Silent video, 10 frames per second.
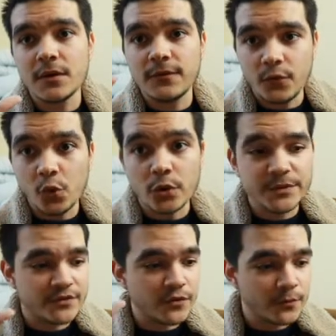
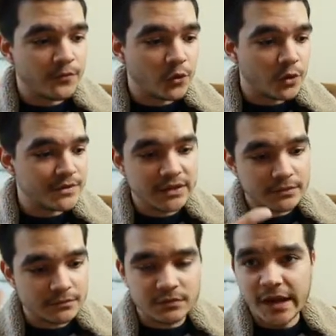forms, verb forms,
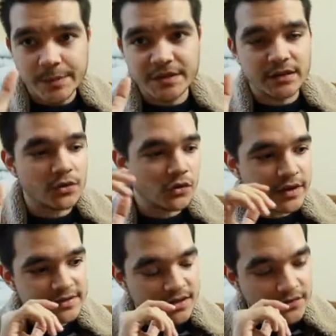and types, and all
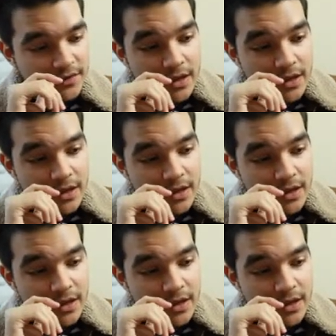that stuff.